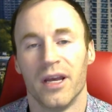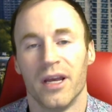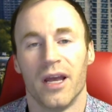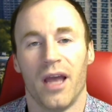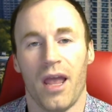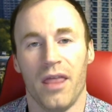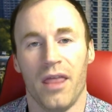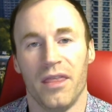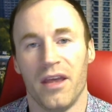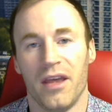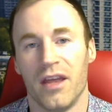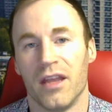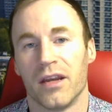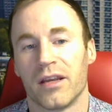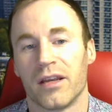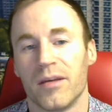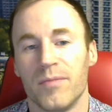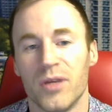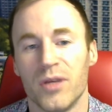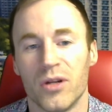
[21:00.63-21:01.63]
And then
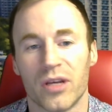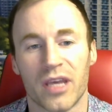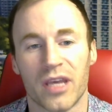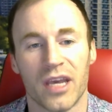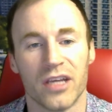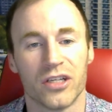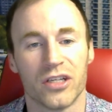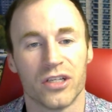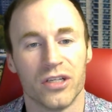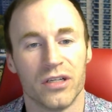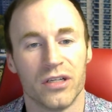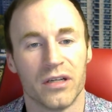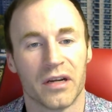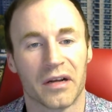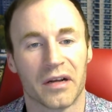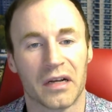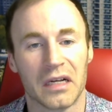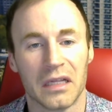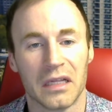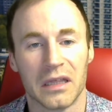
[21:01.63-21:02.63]

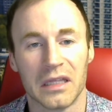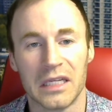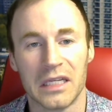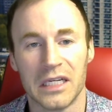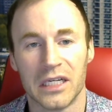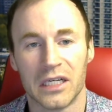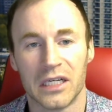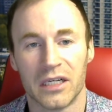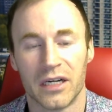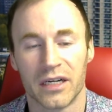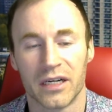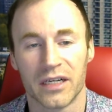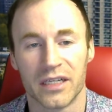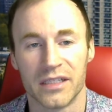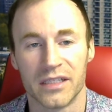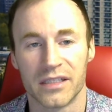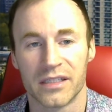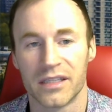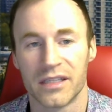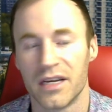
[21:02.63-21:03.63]
communication, clear and
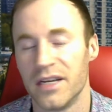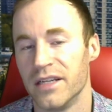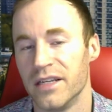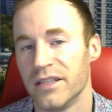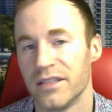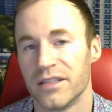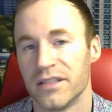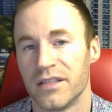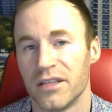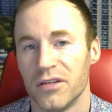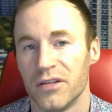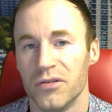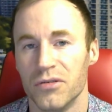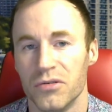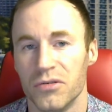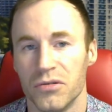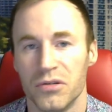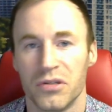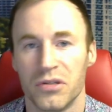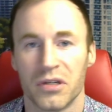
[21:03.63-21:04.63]
concise, is
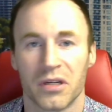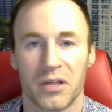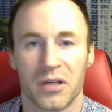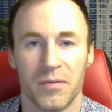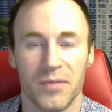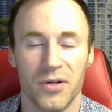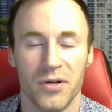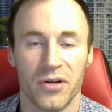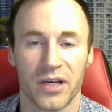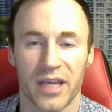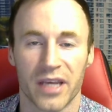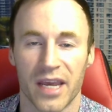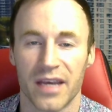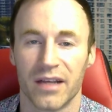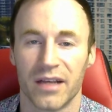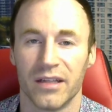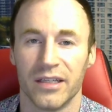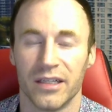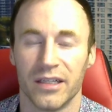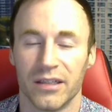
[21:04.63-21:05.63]
huge. Communicate
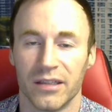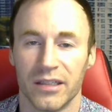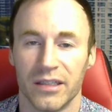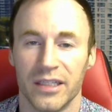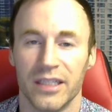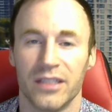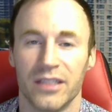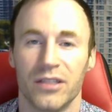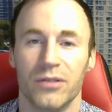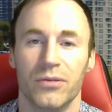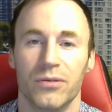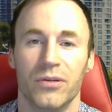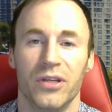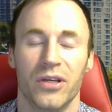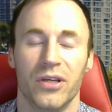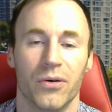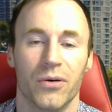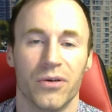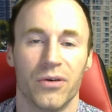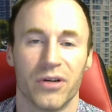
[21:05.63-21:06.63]
clearly to
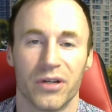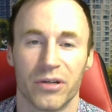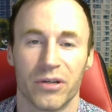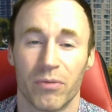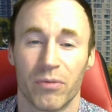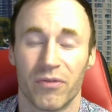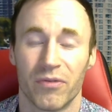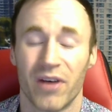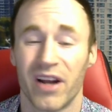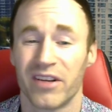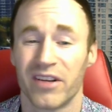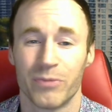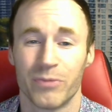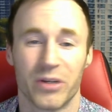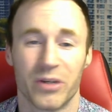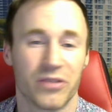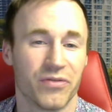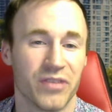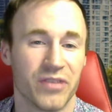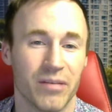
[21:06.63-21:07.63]
the owners. Provide as
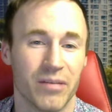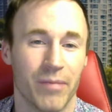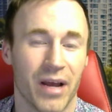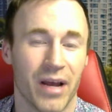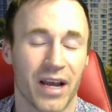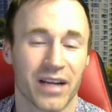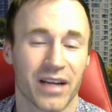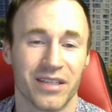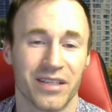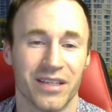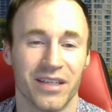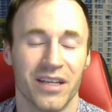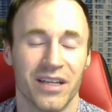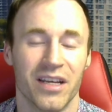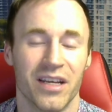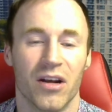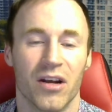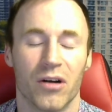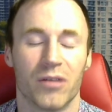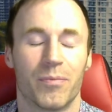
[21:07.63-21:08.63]
much feedback
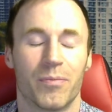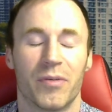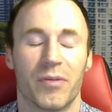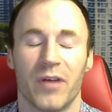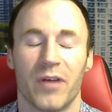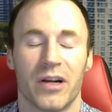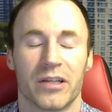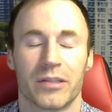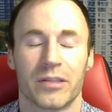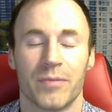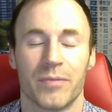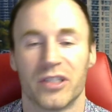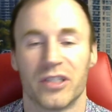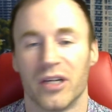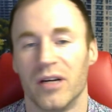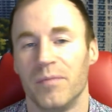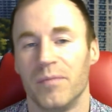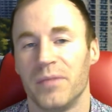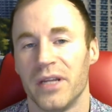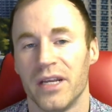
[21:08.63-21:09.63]
or provide as much
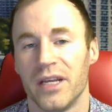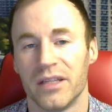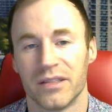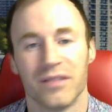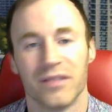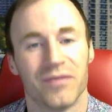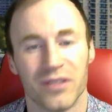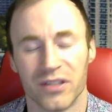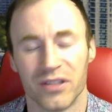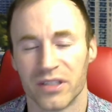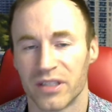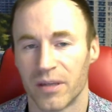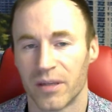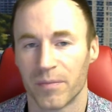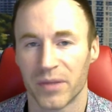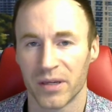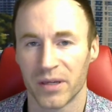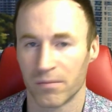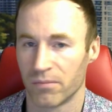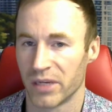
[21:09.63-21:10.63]
updates. If there's
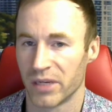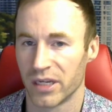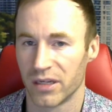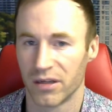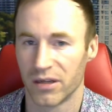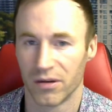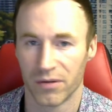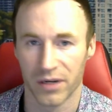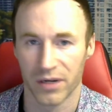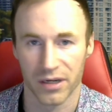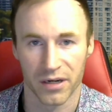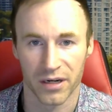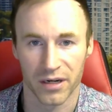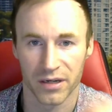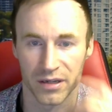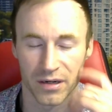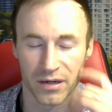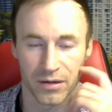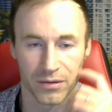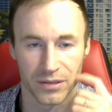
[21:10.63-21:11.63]
something big going on,
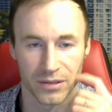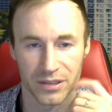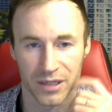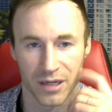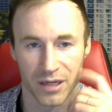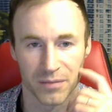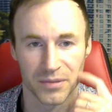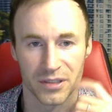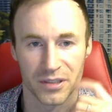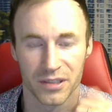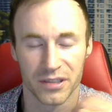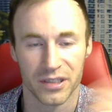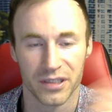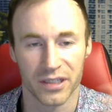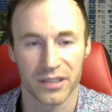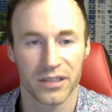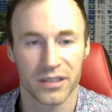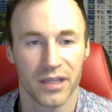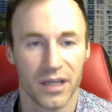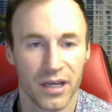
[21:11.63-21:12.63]
it always helps to just